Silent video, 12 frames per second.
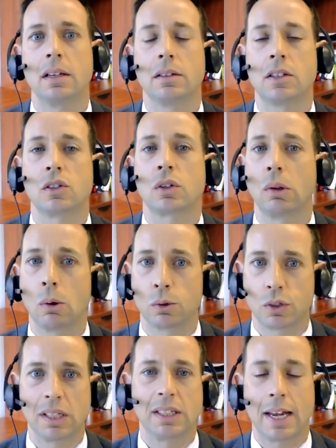
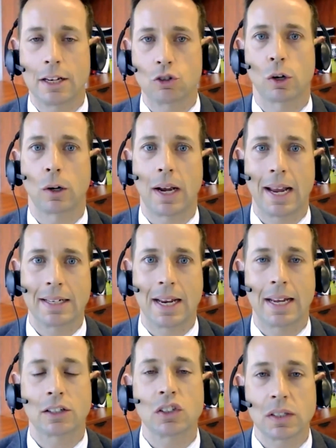disclose the nature and
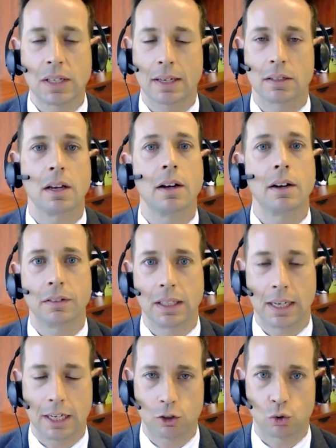extent of
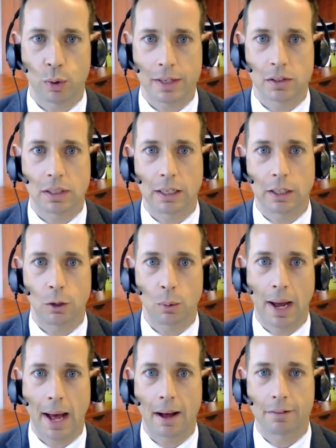the interest that you
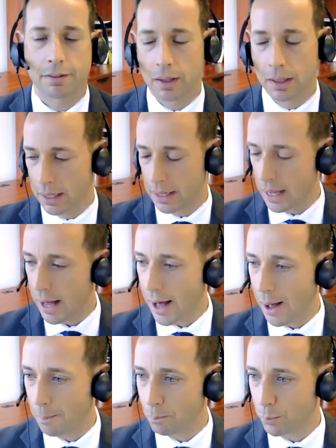have.
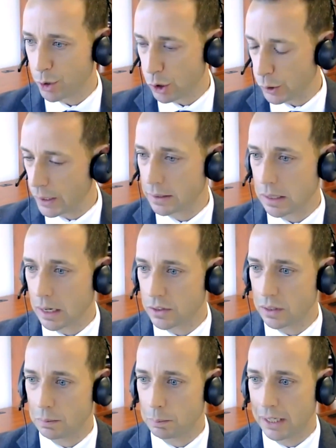So that
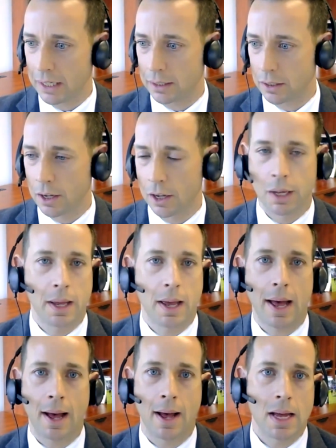doesn't mean
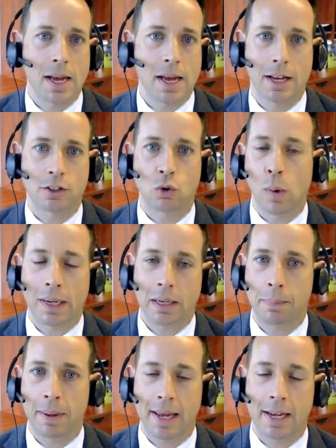a
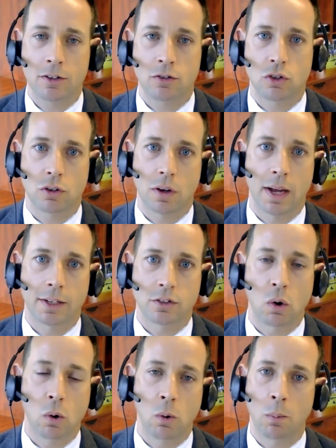20-page
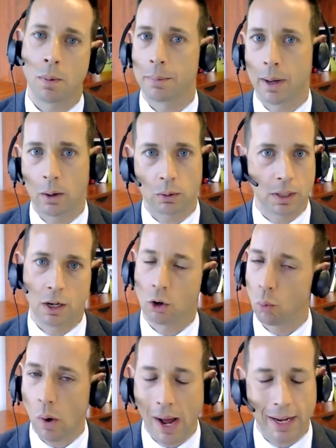tome about
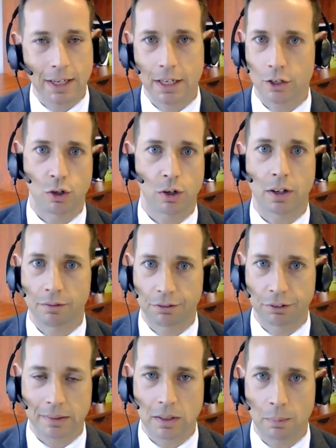why it is you're
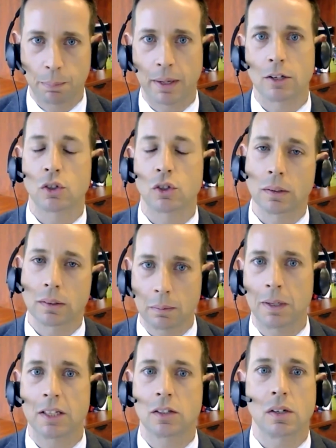conflicted, but it certainly
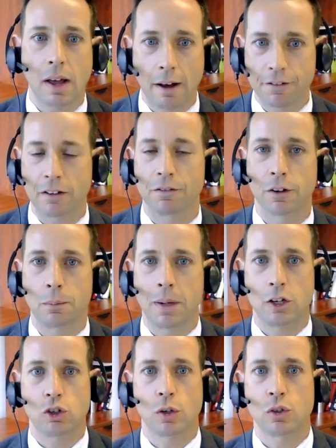means enough
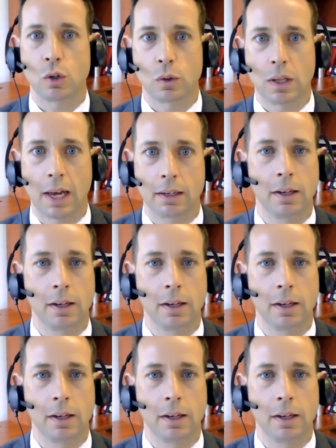information so that